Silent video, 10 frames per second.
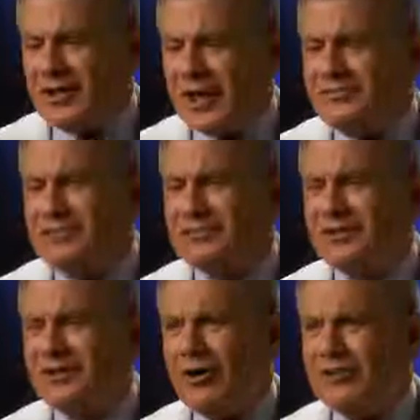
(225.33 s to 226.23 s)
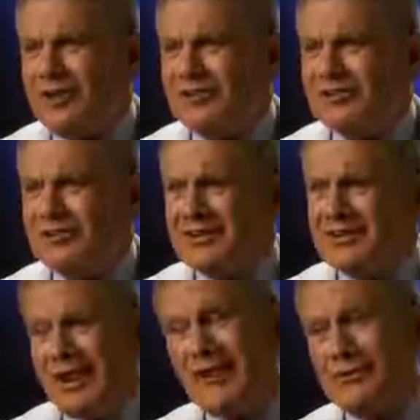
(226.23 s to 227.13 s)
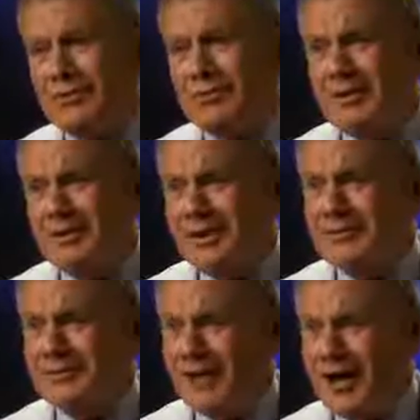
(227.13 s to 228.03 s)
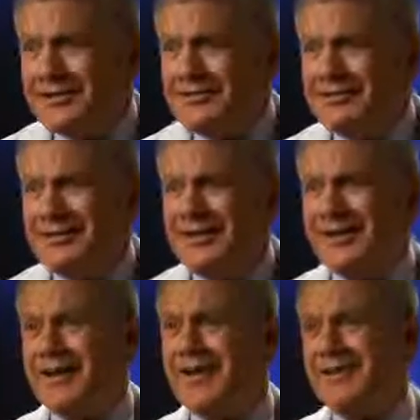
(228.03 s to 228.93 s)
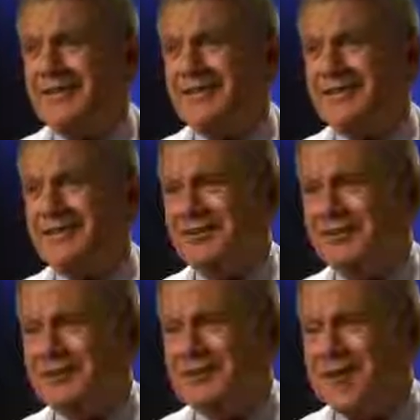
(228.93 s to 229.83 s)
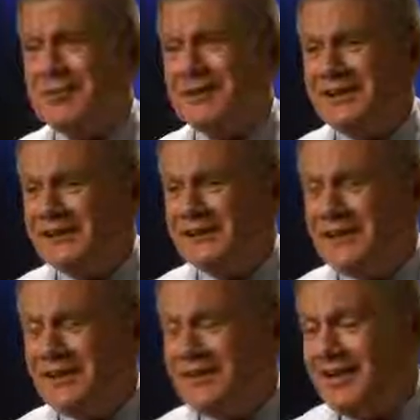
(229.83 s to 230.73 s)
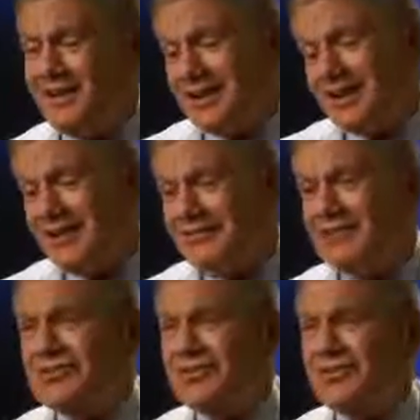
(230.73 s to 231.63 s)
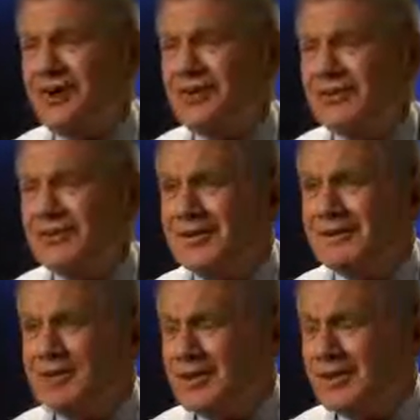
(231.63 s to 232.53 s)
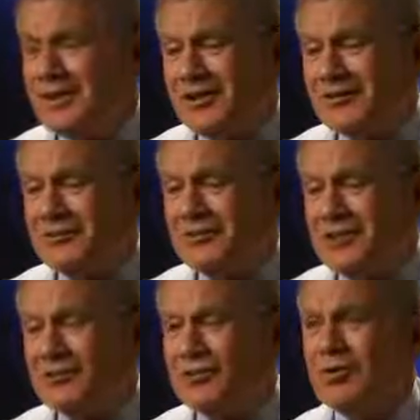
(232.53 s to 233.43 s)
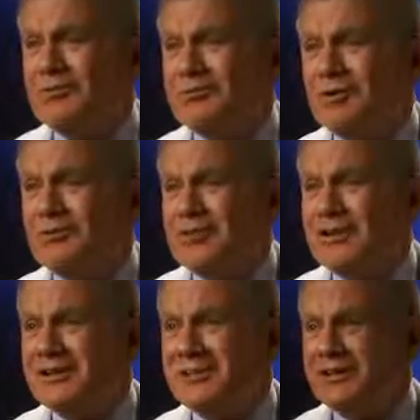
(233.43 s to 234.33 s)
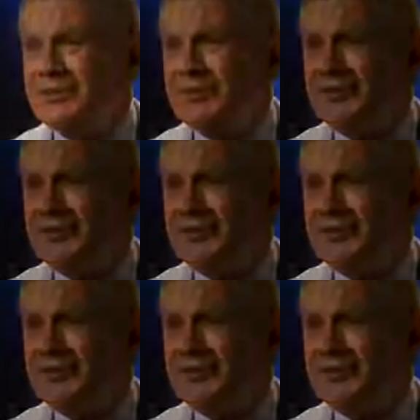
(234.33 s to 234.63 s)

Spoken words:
Obviously, all patients say, I use my eyes a lot. And with that being said, I have to say to all of them, it's great fun making people